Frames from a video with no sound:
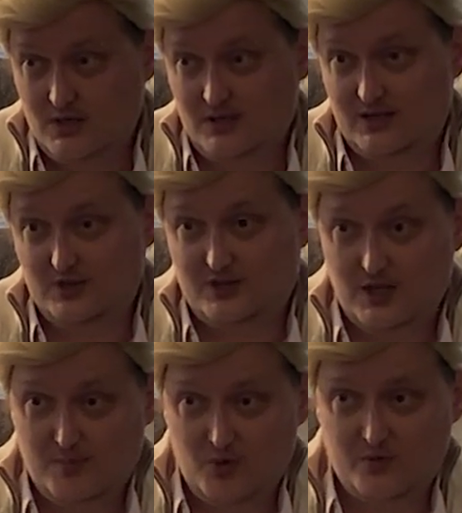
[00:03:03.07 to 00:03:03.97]
Can you
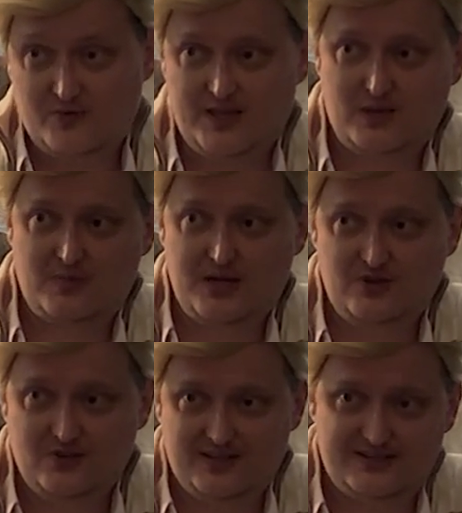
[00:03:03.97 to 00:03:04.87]
tell me what finally made
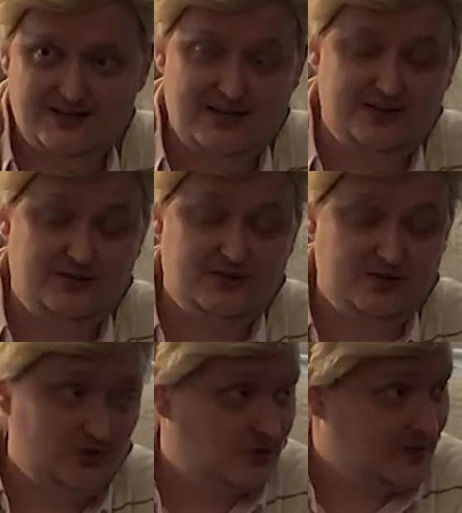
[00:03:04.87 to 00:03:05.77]
you decide to
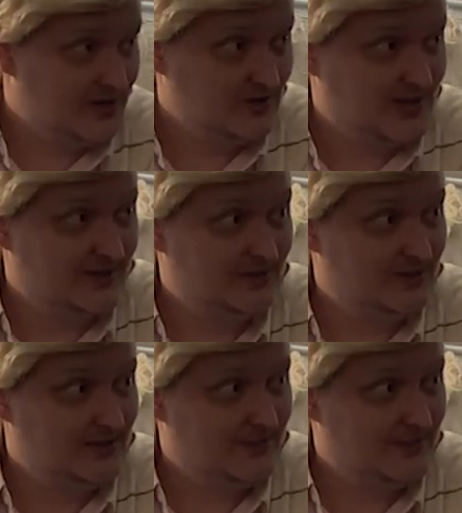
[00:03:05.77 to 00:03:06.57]
do your patriotic duty?